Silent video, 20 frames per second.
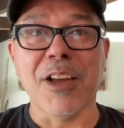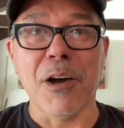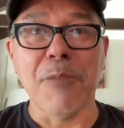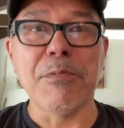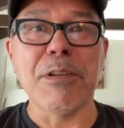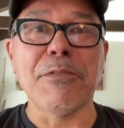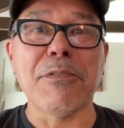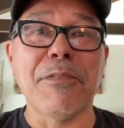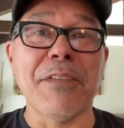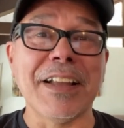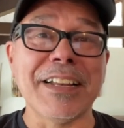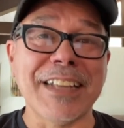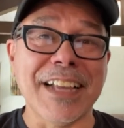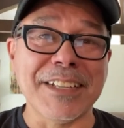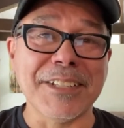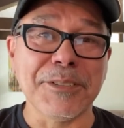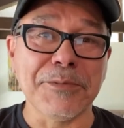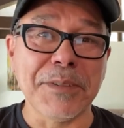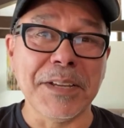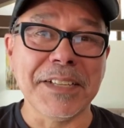a
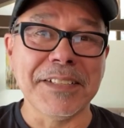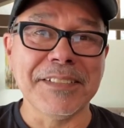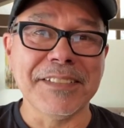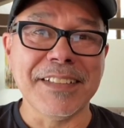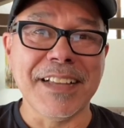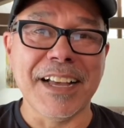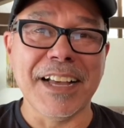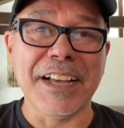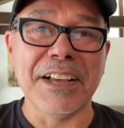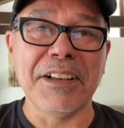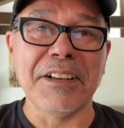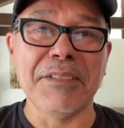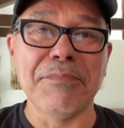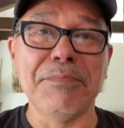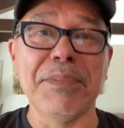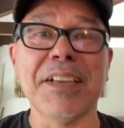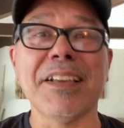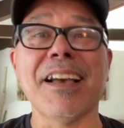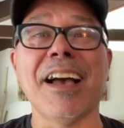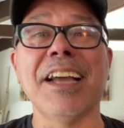fantastic week.
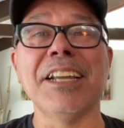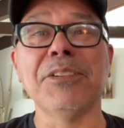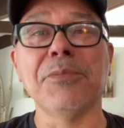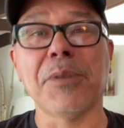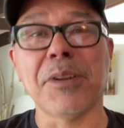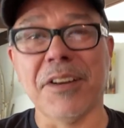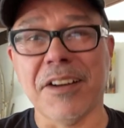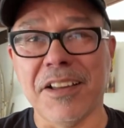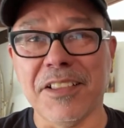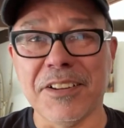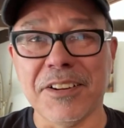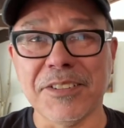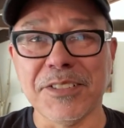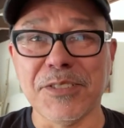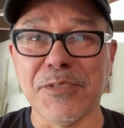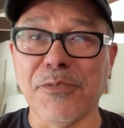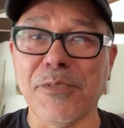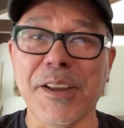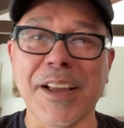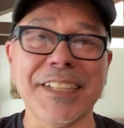Be kind to one another.
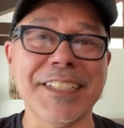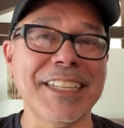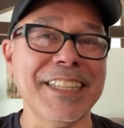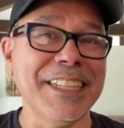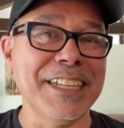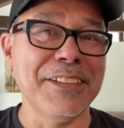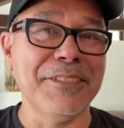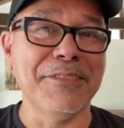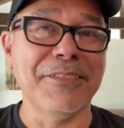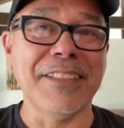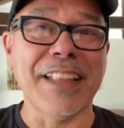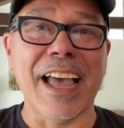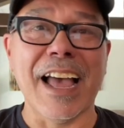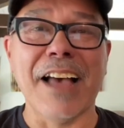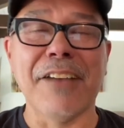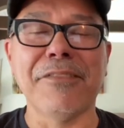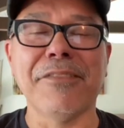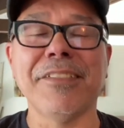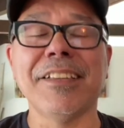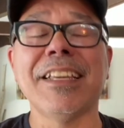Don't forget to live,
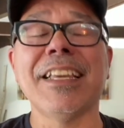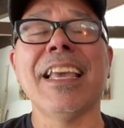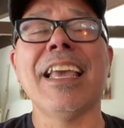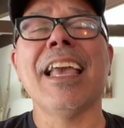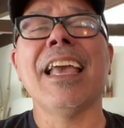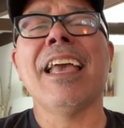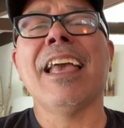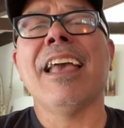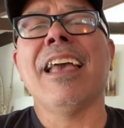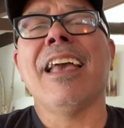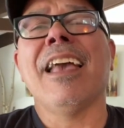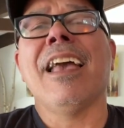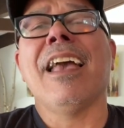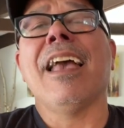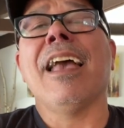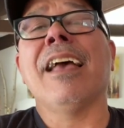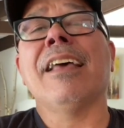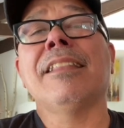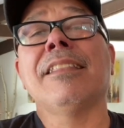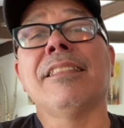laugh,
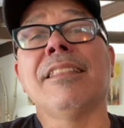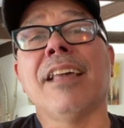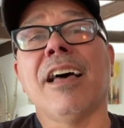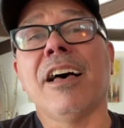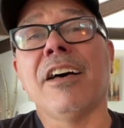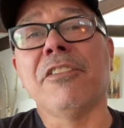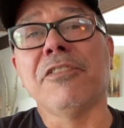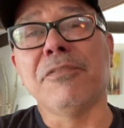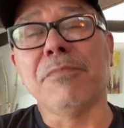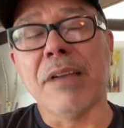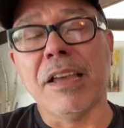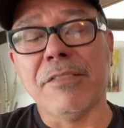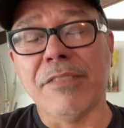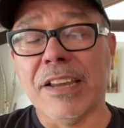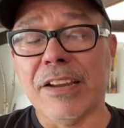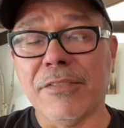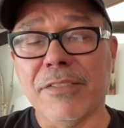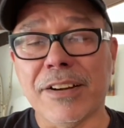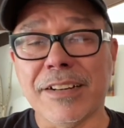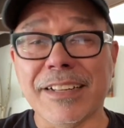and love, my
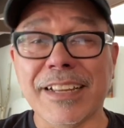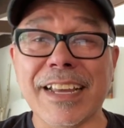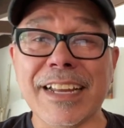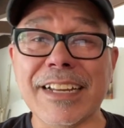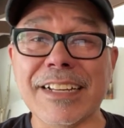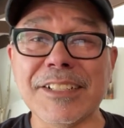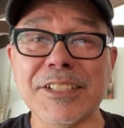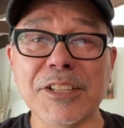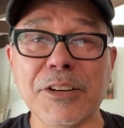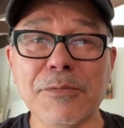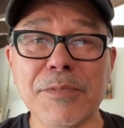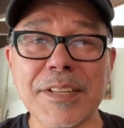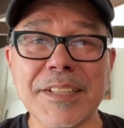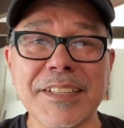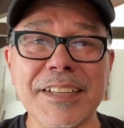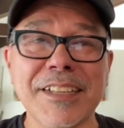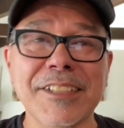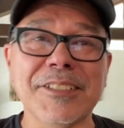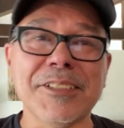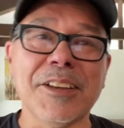favorite. And until we see
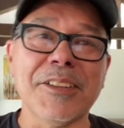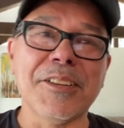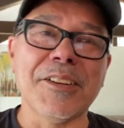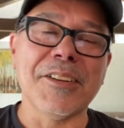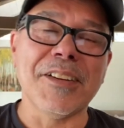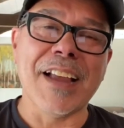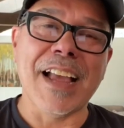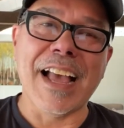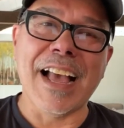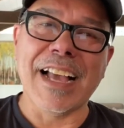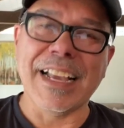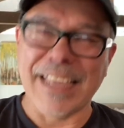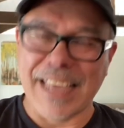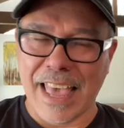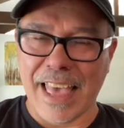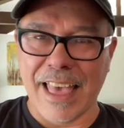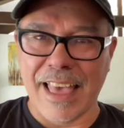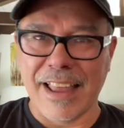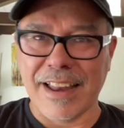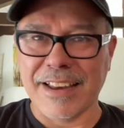each other
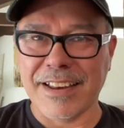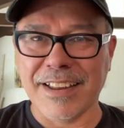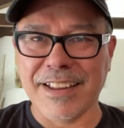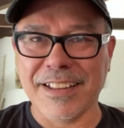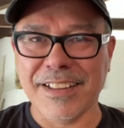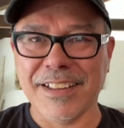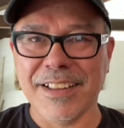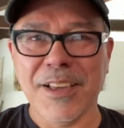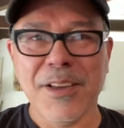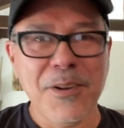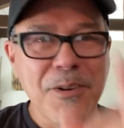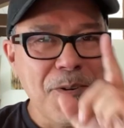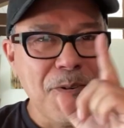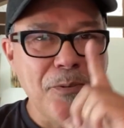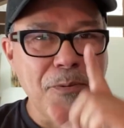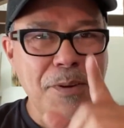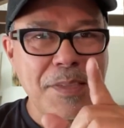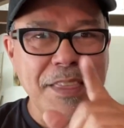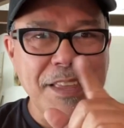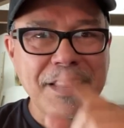again,
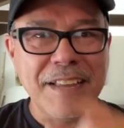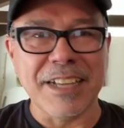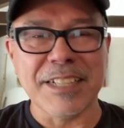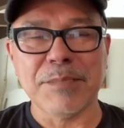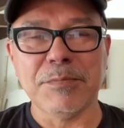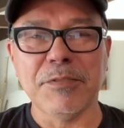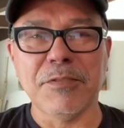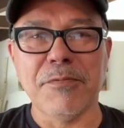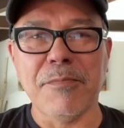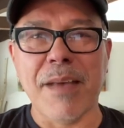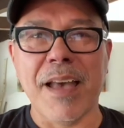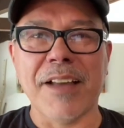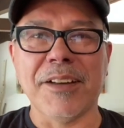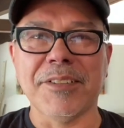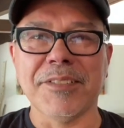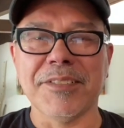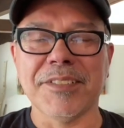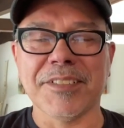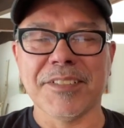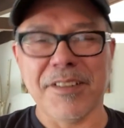when the next move
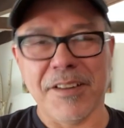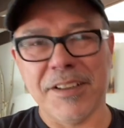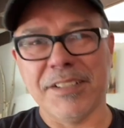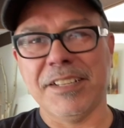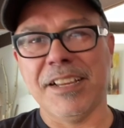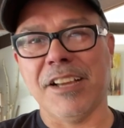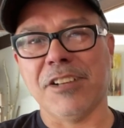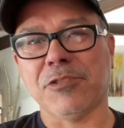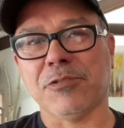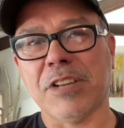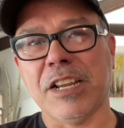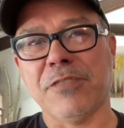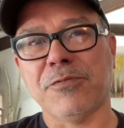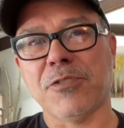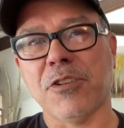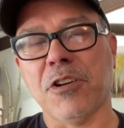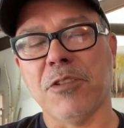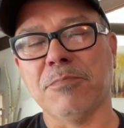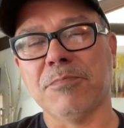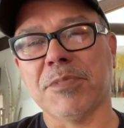matters, contact Drake for
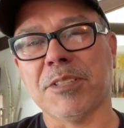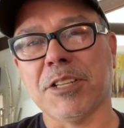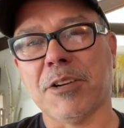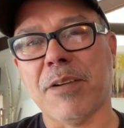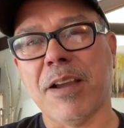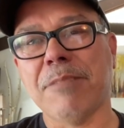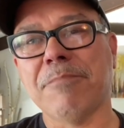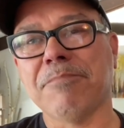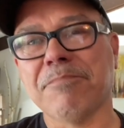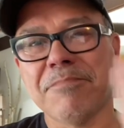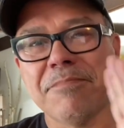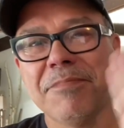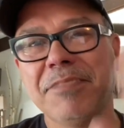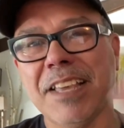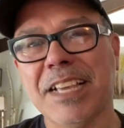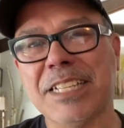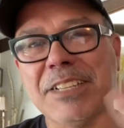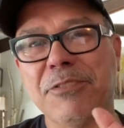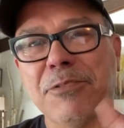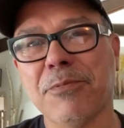Homes. All right?
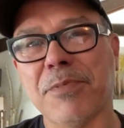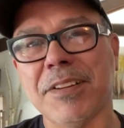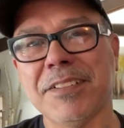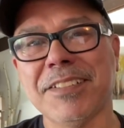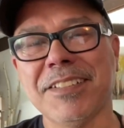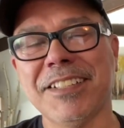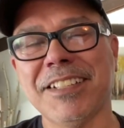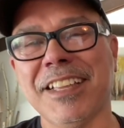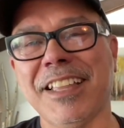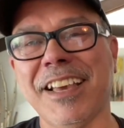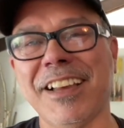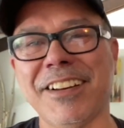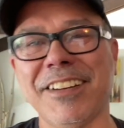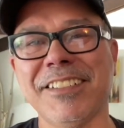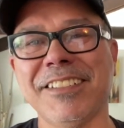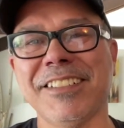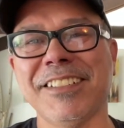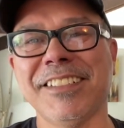Thanks, everyone. See you later.